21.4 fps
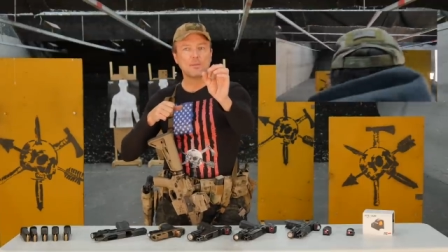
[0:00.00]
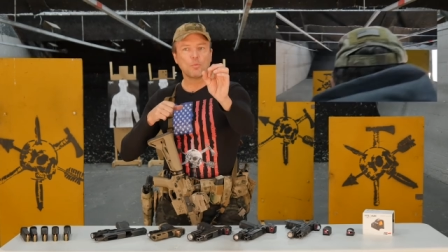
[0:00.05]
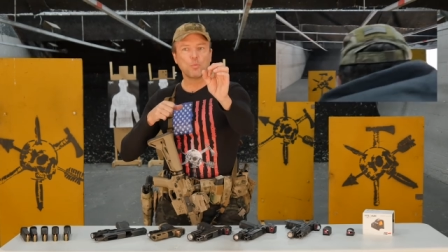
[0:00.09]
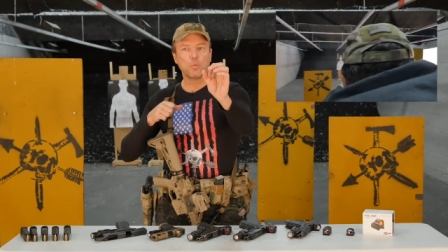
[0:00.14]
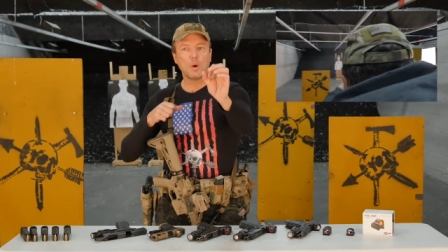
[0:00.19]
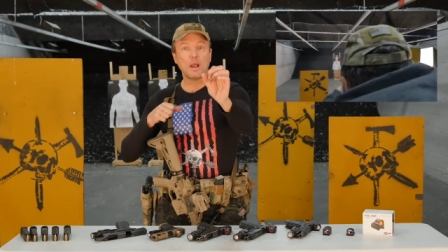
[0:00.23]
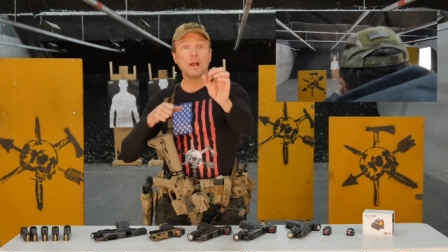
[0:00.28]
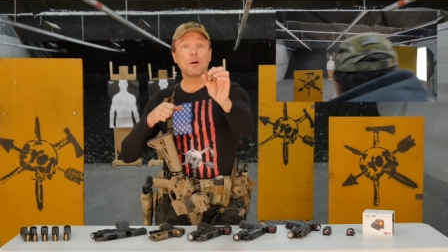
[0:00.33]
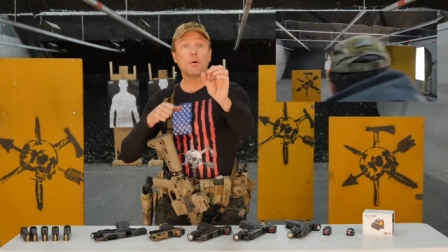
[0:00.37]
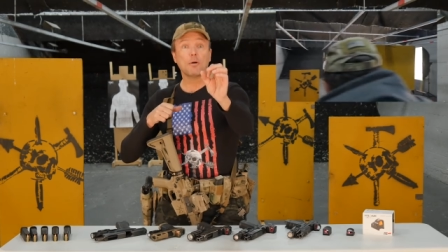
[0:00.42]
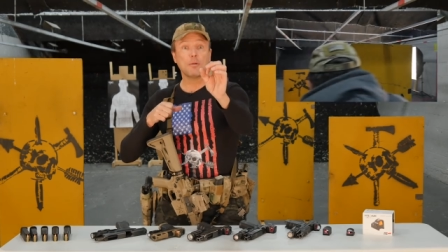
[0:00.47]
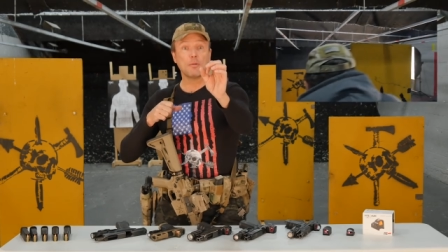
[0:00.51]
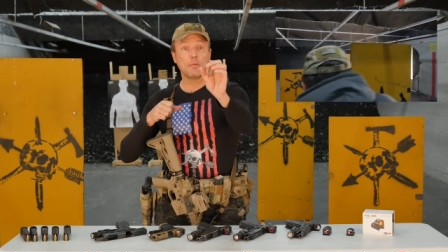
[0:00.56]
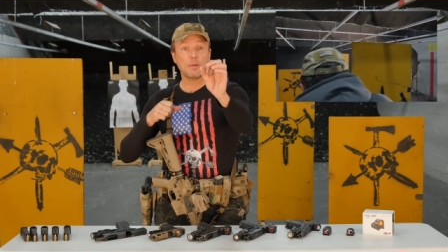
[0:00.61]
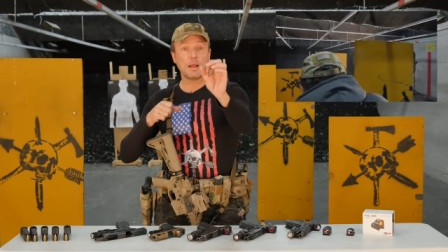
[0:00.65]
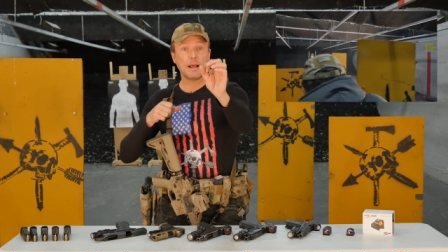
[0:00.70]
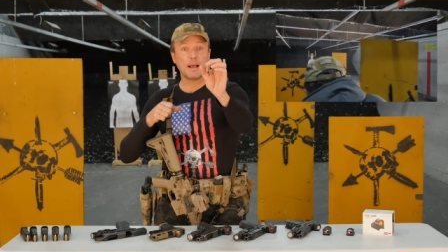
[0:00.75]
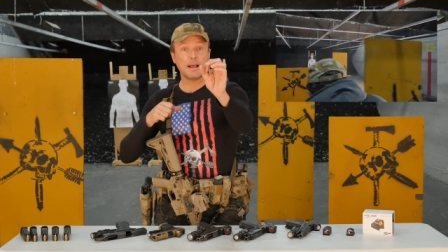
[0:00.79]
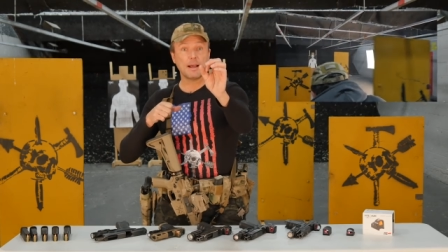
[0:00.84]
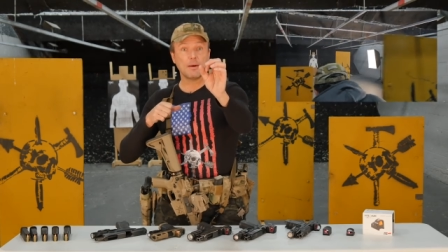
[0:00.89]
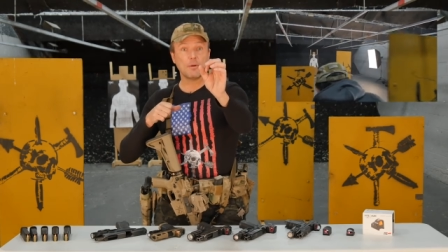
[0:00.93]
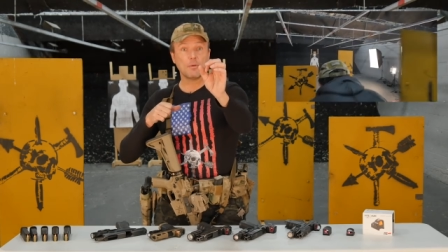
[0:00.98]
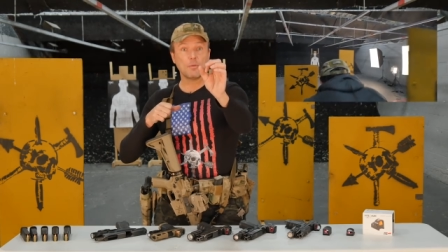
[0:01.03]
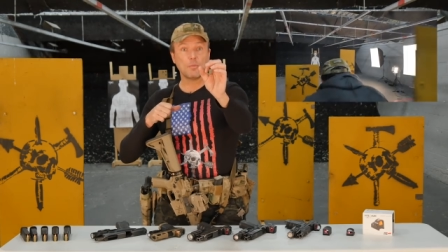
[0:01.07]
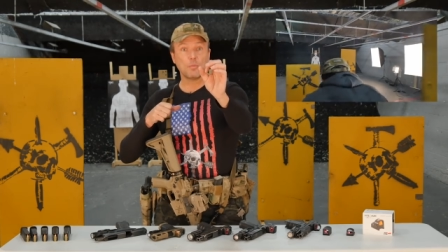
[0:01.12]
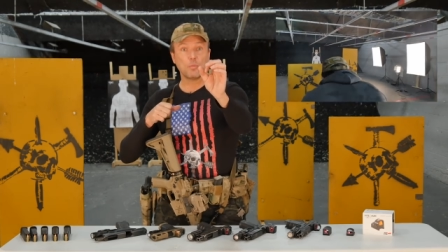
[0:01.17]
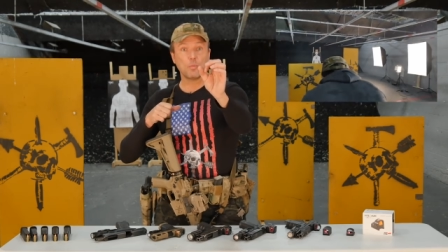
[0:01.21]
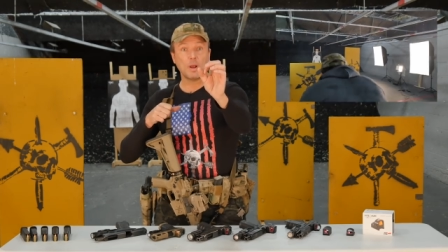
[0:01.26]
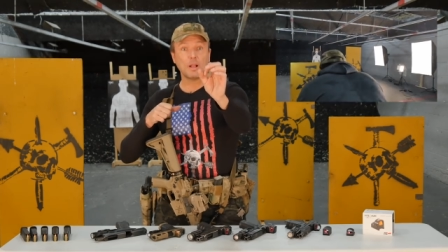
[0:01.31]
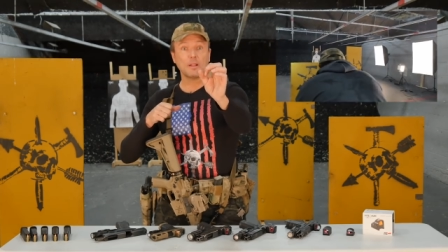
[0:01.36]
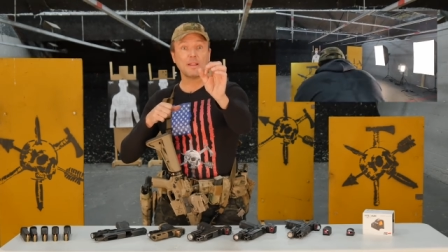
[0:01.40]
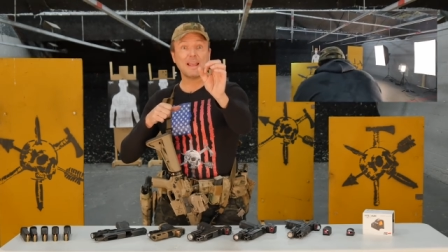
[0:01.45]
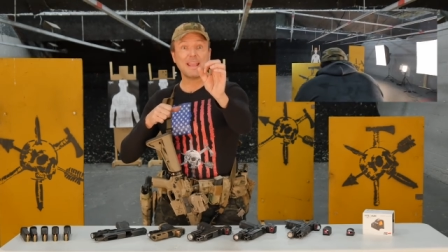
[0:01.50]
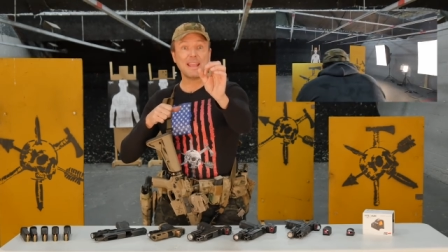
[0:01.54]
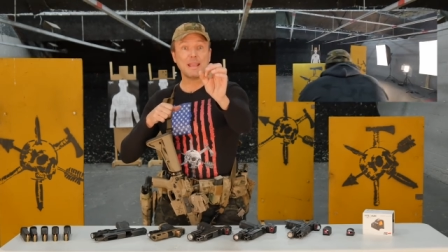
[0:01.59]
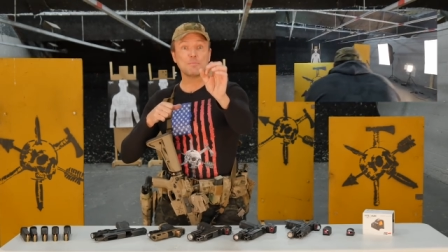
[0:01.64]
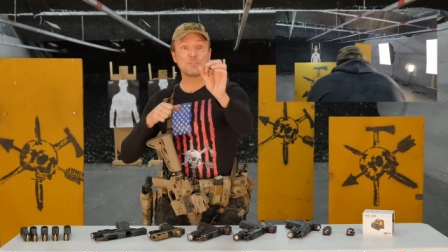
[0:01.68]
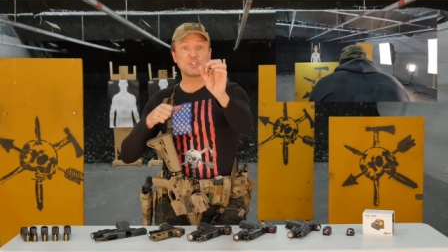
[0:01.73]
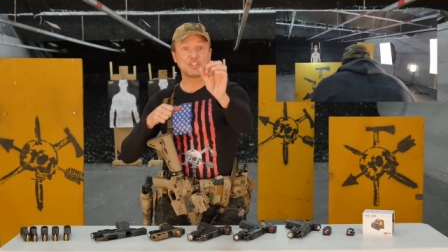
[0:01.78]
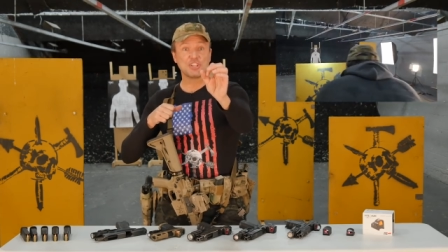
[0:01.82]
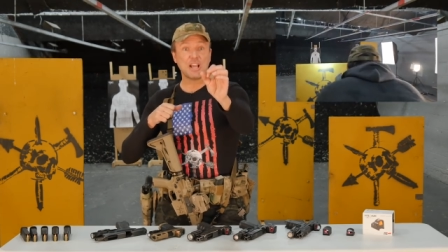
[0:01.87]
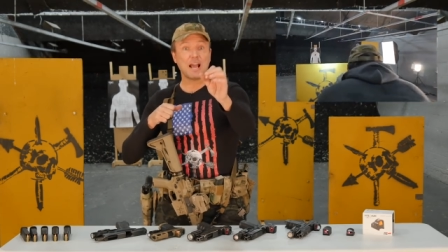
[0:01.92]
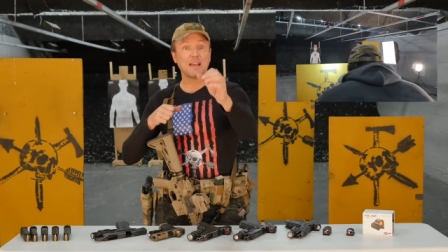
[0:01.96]
well, uh,
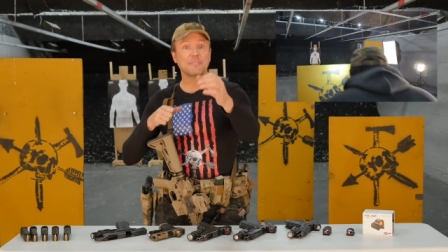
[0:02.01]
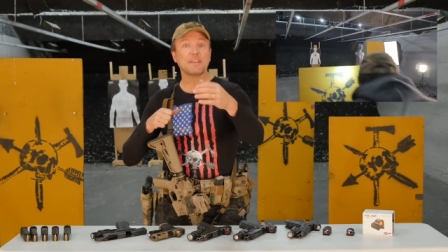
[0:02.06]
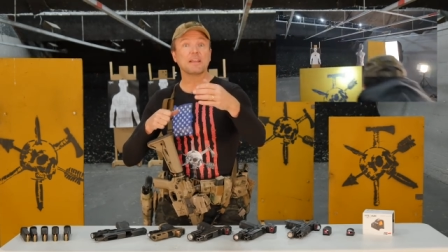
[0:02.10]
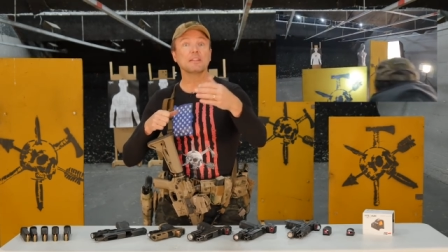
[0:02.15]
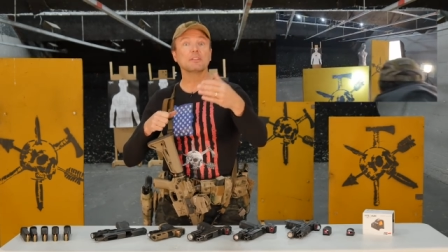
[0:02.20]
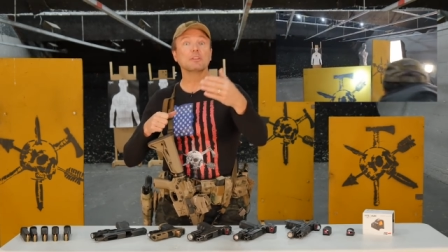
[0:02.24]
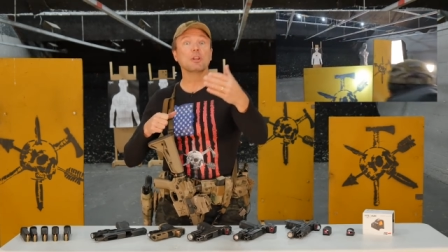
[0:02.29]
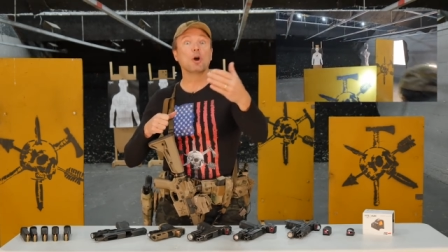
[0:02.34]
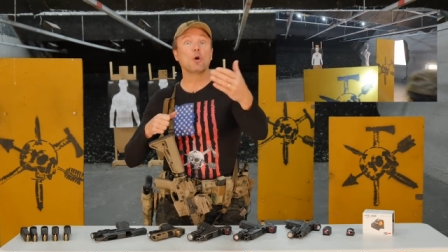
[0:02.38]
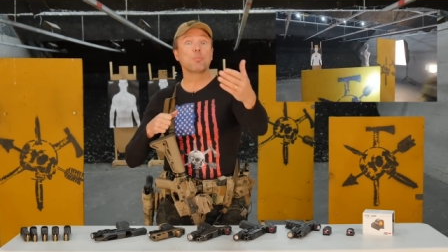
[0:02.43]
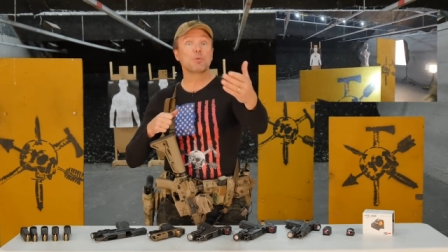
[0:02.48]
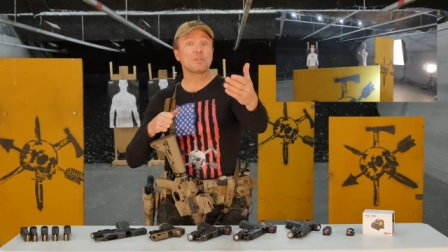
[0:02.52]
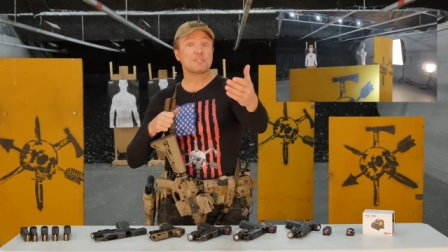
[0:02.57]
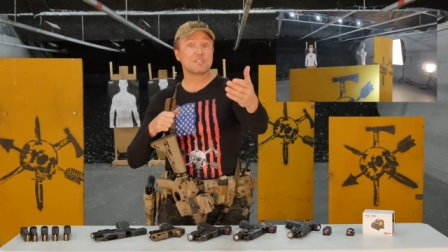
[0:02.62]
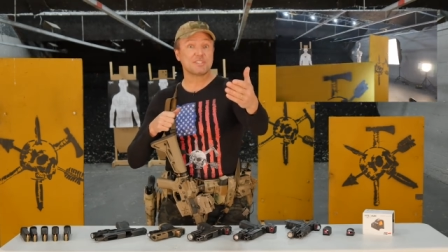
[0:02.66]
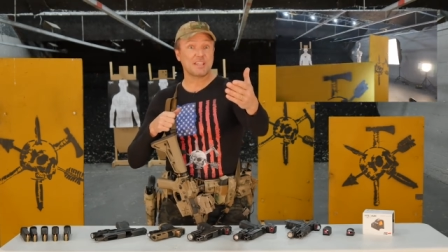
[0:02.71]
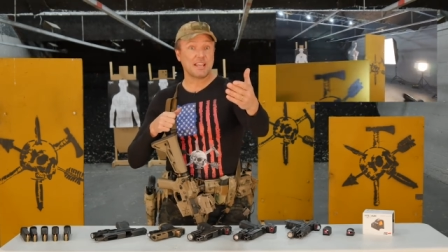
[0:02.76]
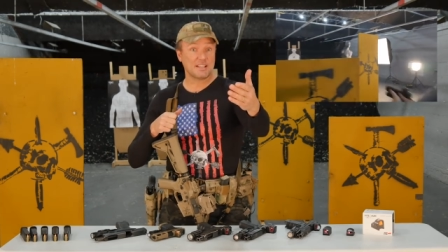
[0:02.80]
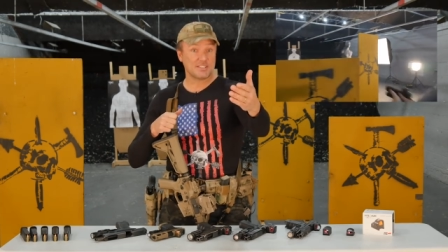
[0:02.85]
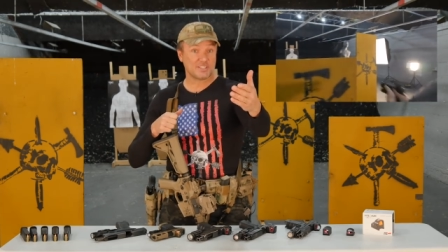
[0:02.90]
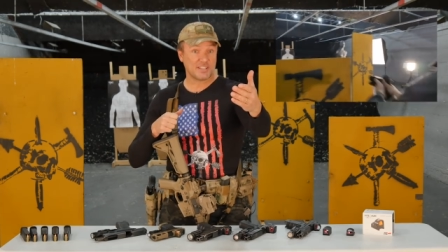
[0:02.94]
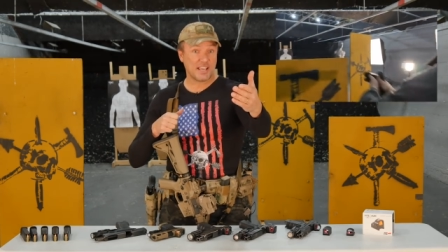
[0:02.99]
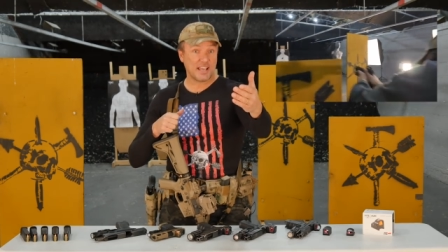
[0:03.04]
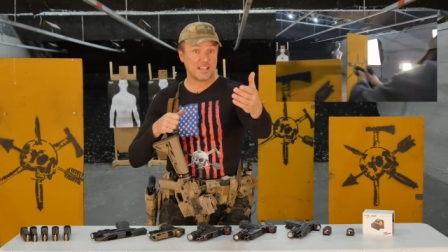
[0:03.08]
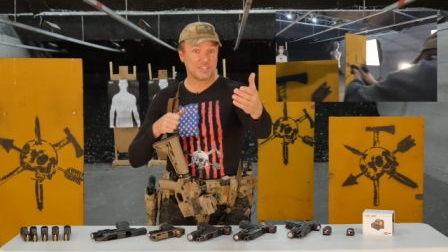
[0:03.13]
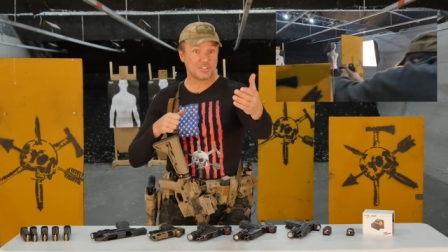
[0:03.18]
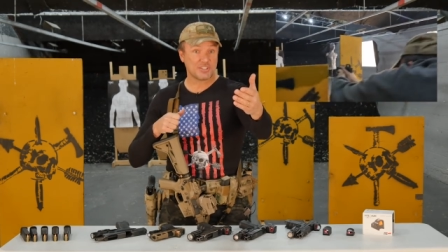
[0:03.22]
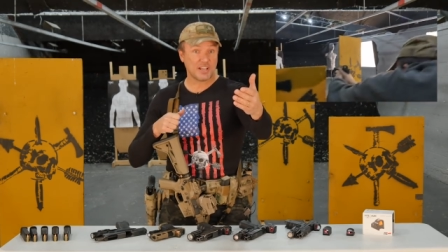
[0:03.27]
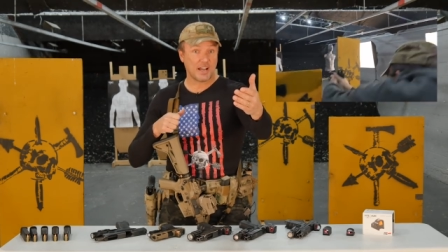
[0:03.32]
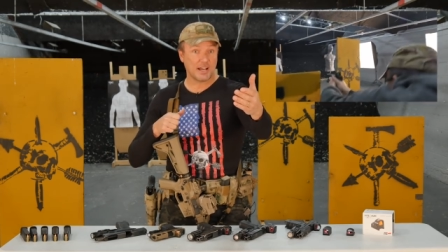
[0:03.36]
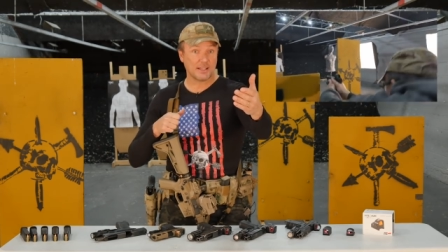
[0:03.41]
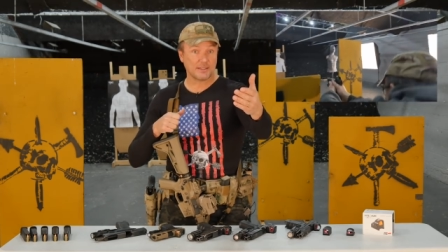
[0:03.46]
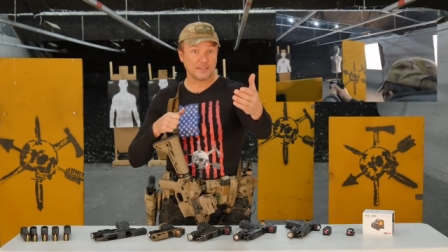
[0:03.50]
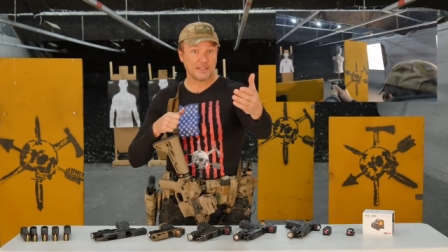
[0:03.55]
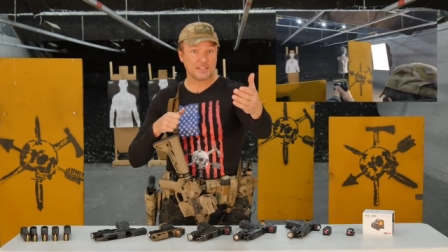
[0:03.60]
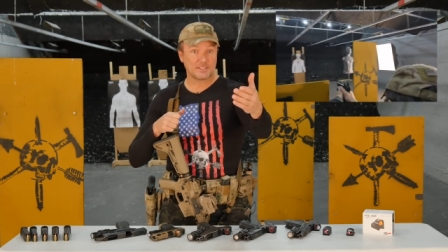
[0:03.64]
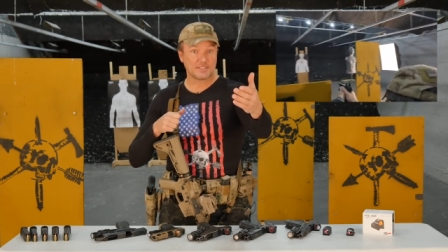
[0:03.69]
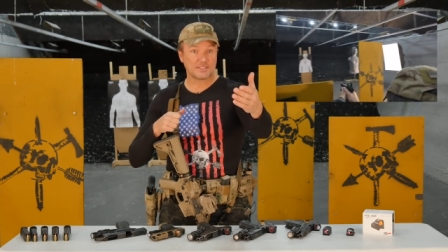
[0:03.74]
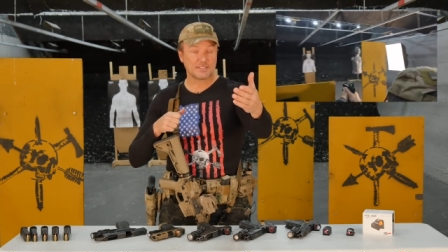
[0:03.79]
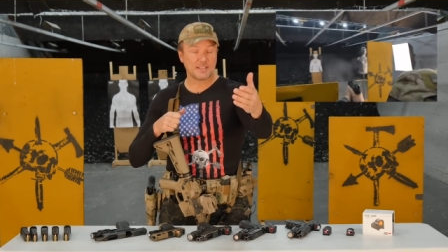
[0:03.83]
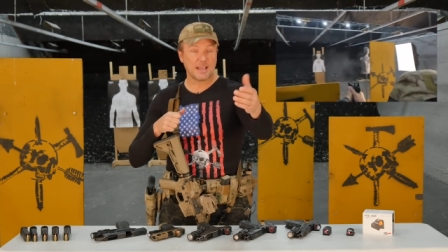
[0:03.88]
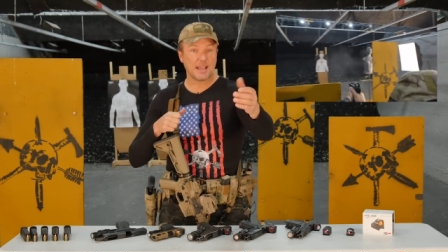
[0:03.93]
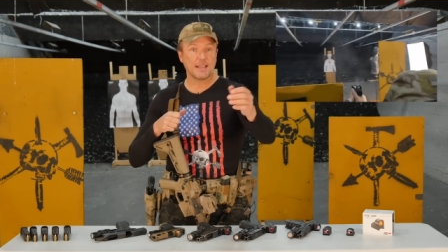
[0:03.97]
well-aimed shot, that low percentage headshot,
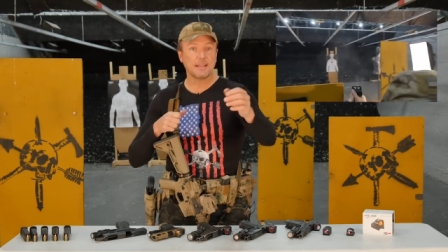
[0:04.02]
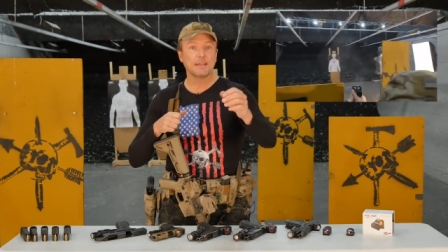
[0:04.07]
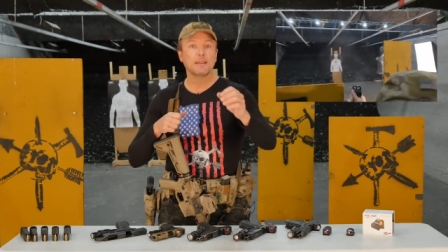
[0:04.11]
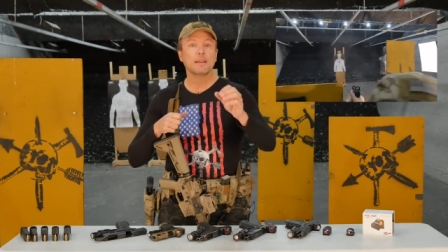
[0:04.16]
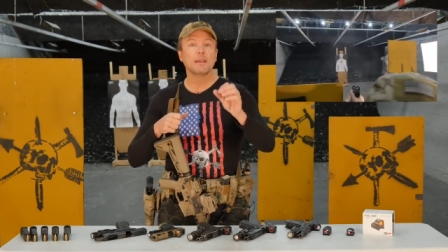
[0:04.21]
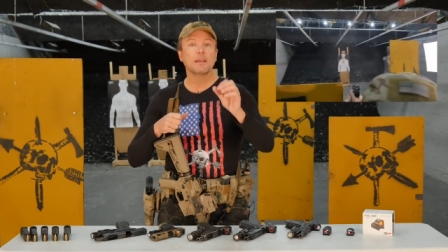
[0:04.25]
let's say.